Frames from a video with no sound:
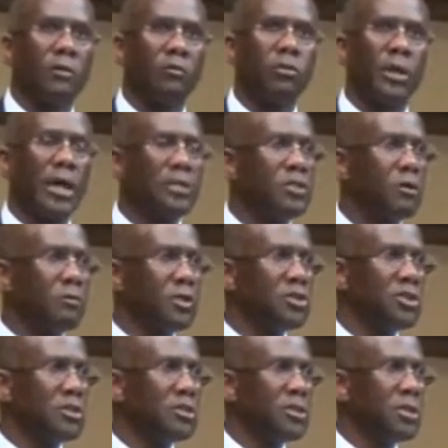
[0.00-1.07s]
what I totally
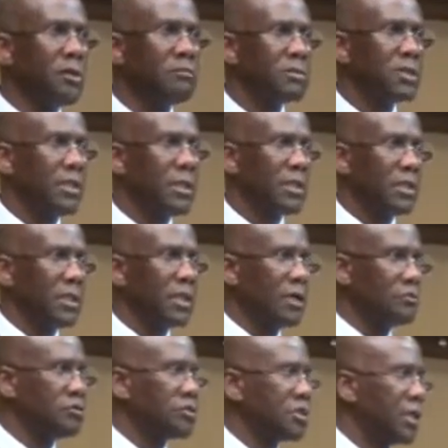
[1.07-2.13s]
just don't get and
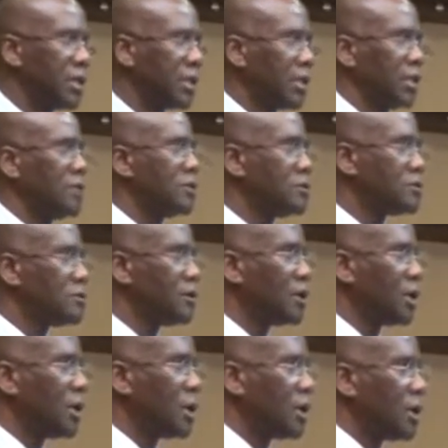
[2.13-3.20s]
understand is,
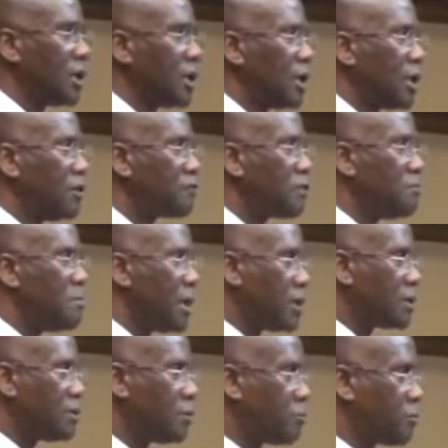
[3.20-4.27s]
if the
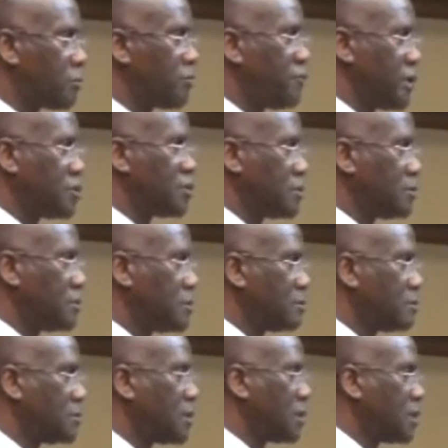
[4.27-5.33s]
medical profession
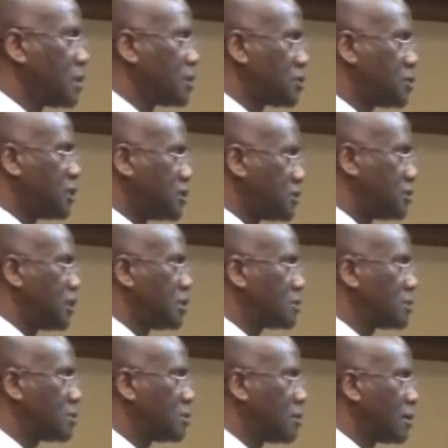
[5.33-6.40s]
sees
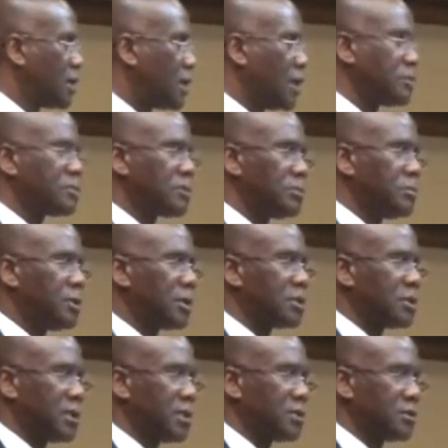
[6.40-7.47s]
this as a
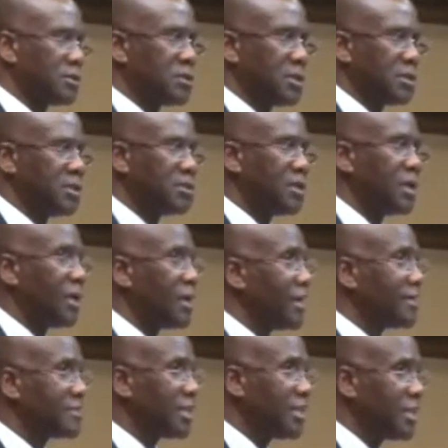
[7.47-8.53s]
debilitating disease, as a